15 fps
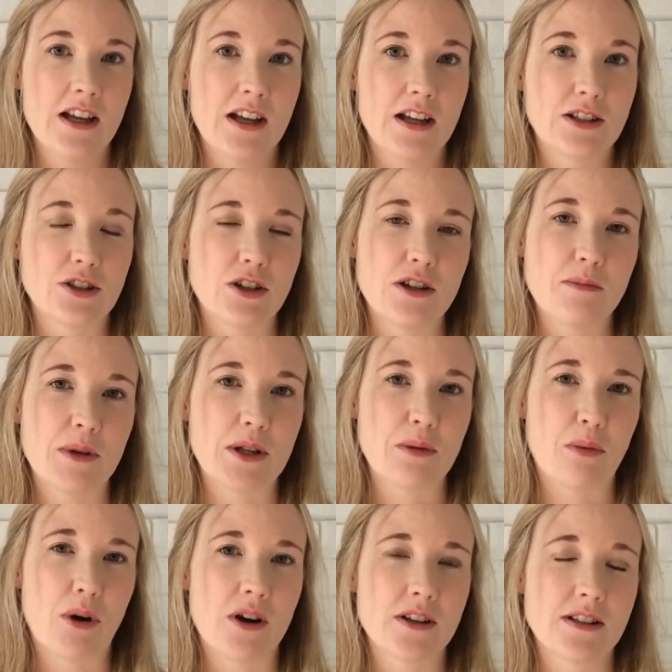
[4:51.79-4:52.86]
is going to make the
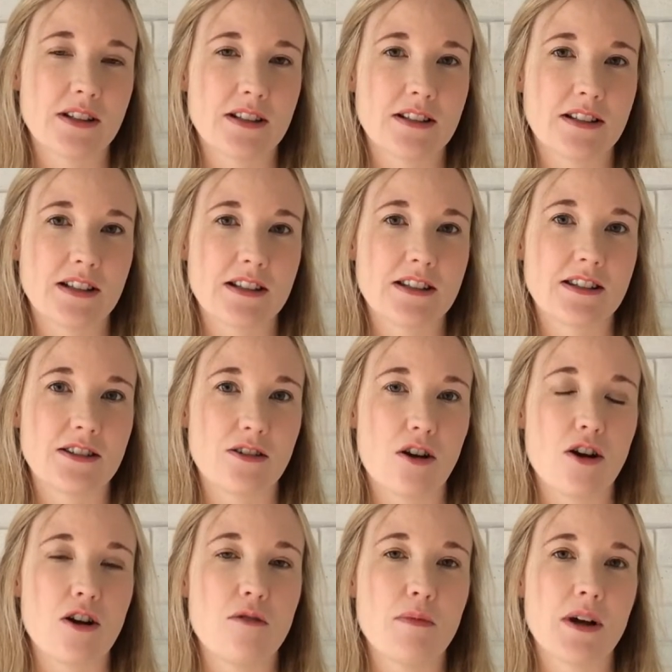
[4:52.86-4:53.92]
process just
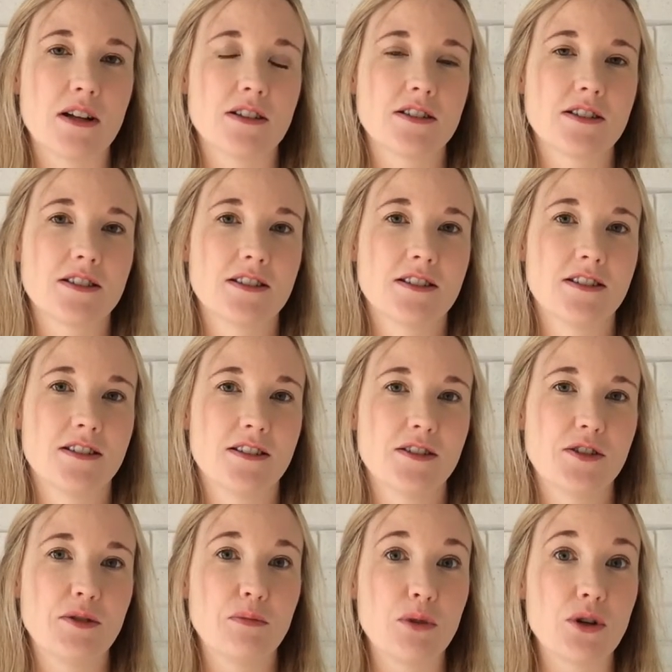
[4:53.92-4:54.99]
so much
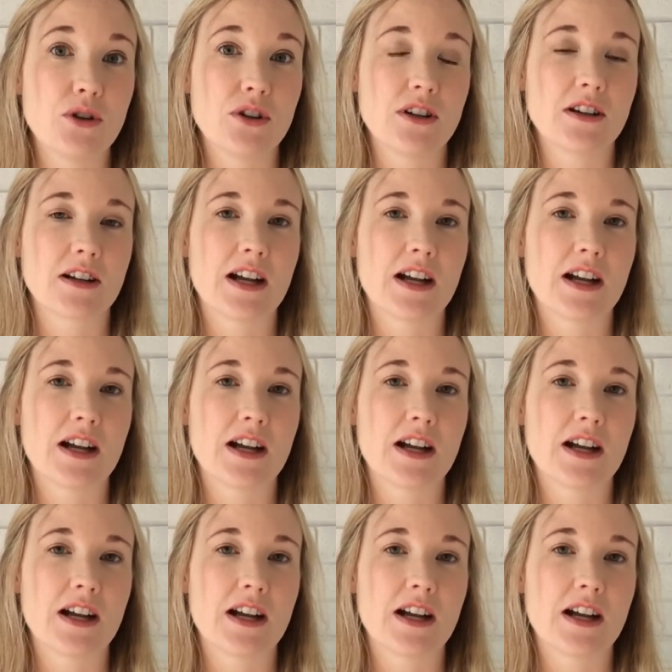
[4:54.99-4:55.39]
smoother,